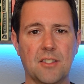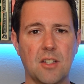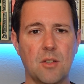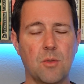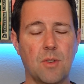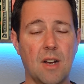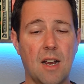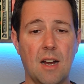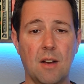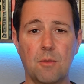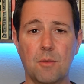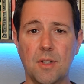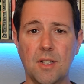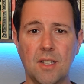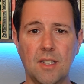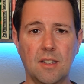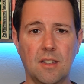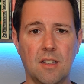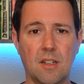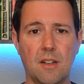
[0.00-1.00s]
tell you what, I
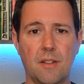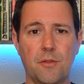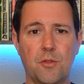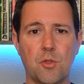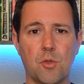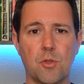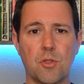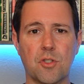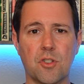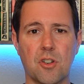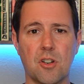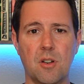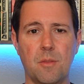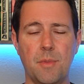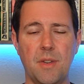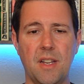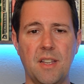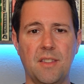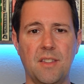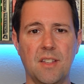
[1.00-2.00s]
really love George
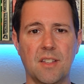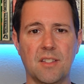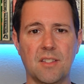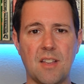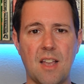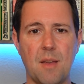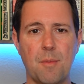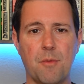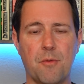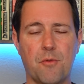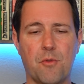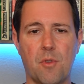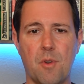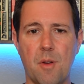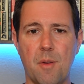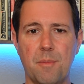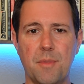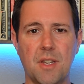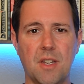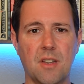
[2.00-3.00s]
Kirby in this type of
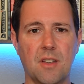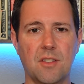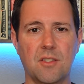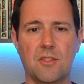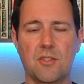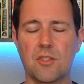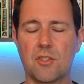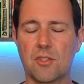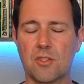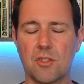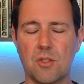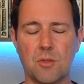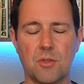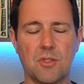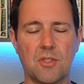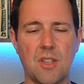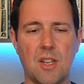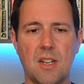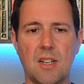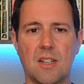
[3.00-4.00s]
format because just so
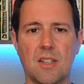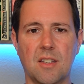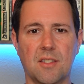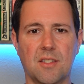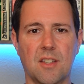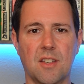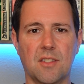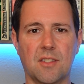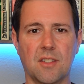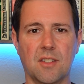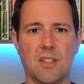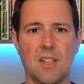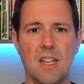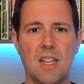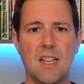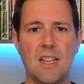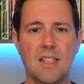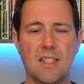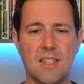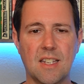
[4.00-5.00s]
steady, consistent,
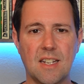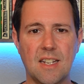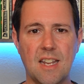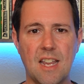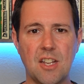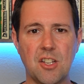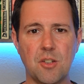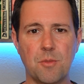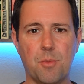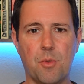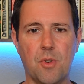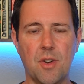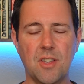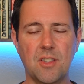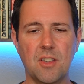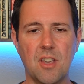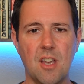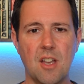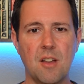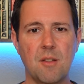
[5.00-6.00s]
is going to get you
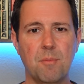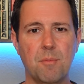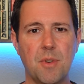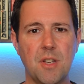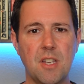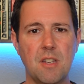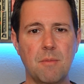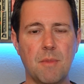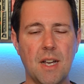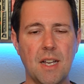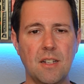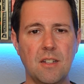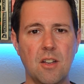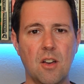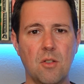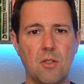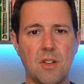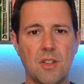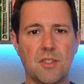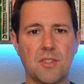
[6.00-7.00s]
points. But you might
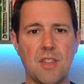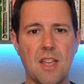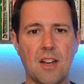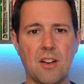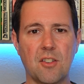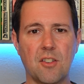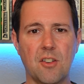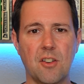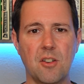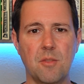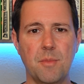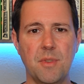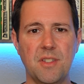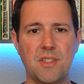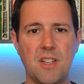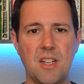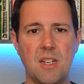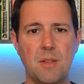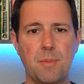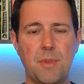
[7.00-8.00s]
notice that Kirby's
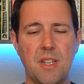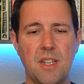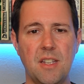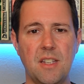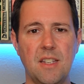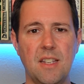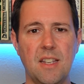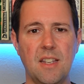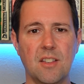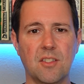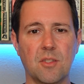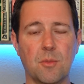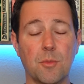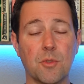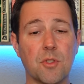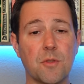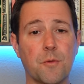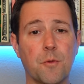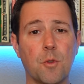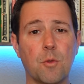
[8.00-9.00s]
ADP is
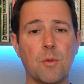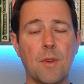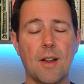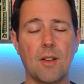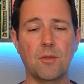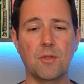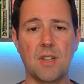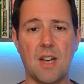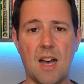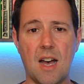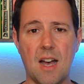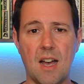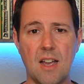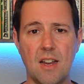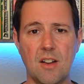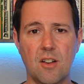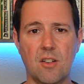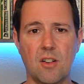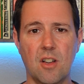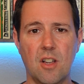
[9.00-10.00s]
almost a full round
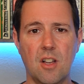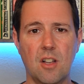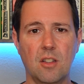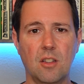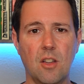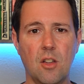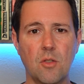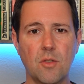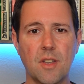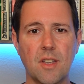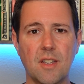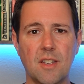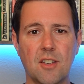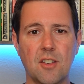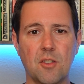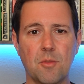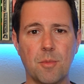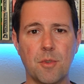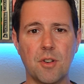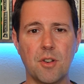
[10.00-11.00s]
higher. Logan
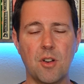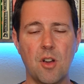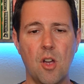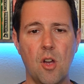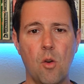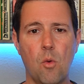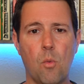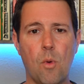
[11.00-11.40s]
Gilbert